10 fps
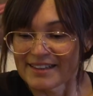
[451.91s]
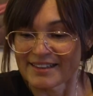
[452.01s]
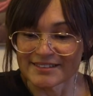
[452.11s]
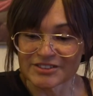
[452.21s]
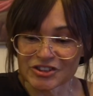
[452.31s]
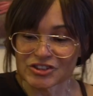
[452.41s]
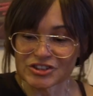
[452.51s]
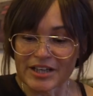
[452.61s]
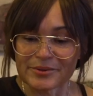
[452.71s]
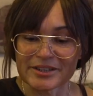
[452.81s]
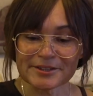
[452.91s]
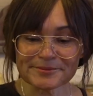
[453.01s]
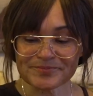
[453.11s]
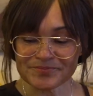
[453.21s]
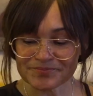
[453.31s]
than just shower.
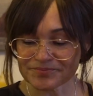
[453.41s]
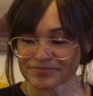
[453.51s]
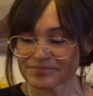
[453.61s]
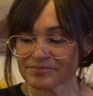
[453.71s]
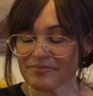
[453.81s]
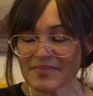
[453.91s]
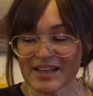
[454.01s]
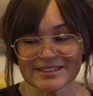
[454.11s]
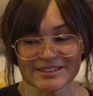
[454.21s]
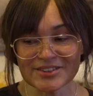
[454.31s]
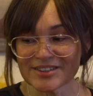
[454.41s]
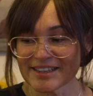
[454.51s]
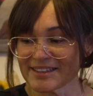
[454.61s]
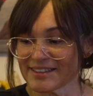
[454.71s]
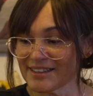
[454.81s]
So
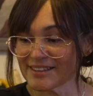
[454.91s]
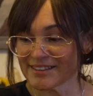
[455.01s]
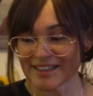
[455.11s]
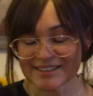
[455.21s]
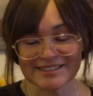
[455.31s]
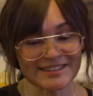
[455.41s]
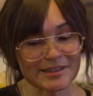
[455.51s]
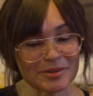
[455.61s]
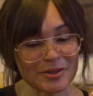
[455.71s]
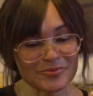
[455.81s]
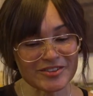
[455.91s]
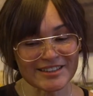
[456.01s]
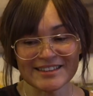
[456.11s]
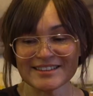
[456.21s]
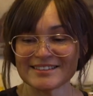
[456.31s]
get a good night's sleep,
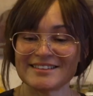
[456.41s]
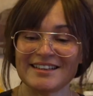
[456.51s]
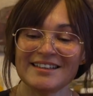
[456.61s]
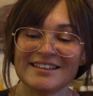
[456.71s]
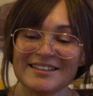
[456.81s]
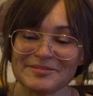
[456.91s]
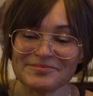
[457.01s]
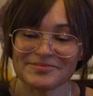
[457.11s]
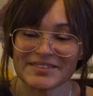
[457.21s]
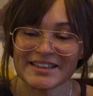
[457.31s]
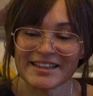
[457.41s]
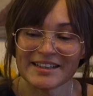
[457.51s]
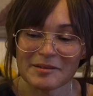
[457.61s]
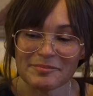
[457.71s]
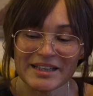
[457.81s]
hopefully. Get
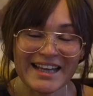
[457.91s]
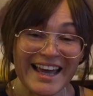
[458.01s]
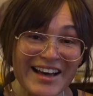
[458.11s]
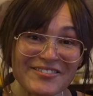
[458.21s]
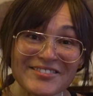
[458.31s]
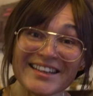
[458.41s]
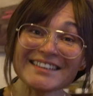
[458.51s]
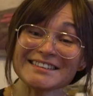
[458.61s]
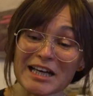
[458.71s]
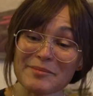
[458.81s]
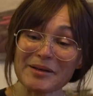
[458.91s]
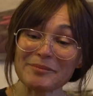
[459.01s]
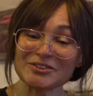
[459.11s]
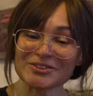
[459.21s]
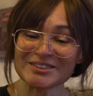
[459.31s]
up and have, this time I'm
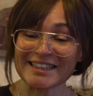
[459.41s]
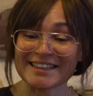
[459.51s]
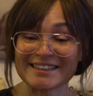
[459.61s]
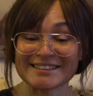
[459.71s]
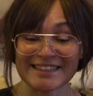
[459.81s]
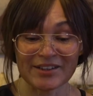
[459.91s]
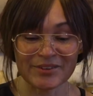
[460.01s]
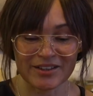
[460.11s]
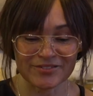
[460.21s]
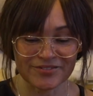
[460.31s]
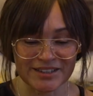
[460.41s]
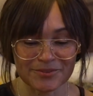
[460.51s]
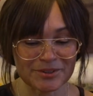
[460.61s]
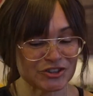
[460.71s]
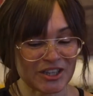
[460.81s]
also taking a town outfit,
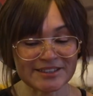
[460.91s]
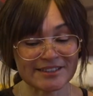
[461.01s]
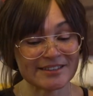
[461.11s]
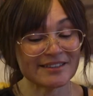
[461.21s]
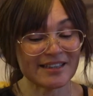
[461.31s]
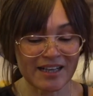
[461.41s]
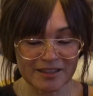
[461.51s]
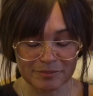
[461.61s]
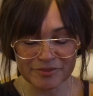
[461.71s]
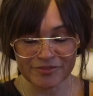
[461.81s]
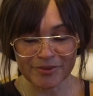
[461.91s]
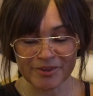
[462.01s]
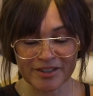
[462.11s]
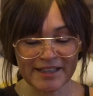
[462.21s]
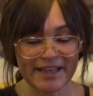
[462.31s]
which I did not
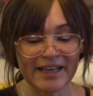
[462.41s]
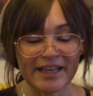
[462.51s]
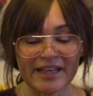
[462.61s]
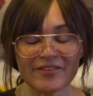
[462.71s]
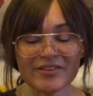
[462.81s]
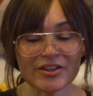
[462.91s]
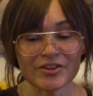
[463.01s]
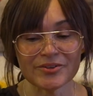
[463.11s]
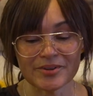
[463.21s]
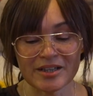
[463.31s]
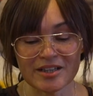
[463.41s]
before, even though